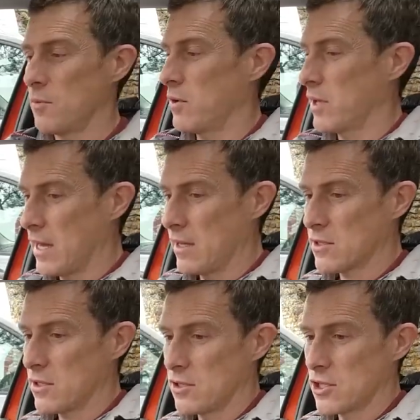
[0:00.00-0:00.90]
when you're pulling out
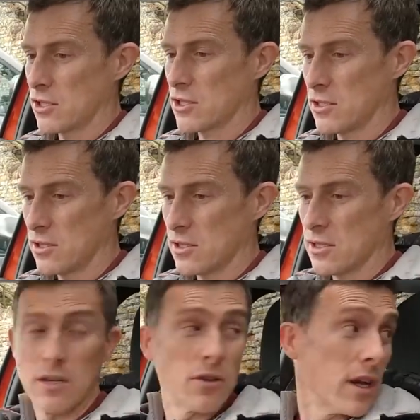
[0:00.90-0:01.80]
certain junctions
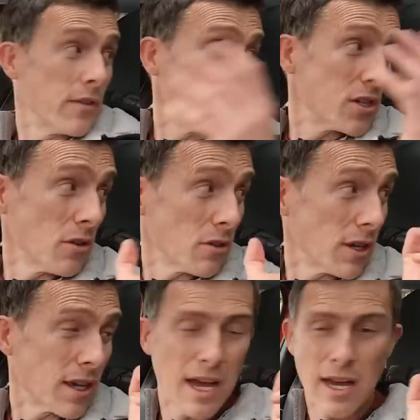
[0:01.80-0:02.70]
and you're looking over your shoulder,
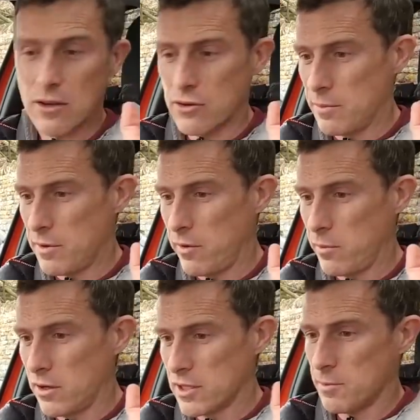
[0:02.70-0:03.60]
it can create a bit of a
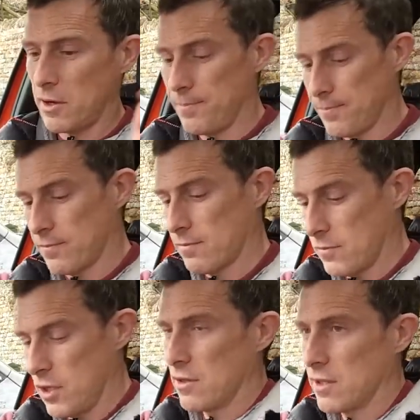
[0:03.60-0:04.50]
blind spot.
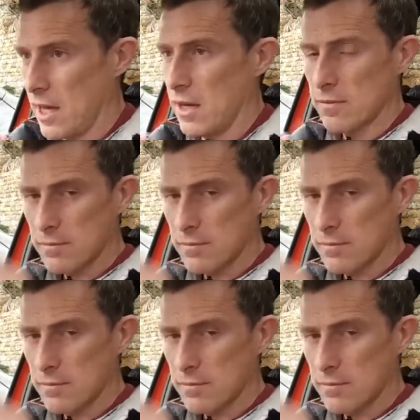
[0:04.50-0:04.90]
Other than that,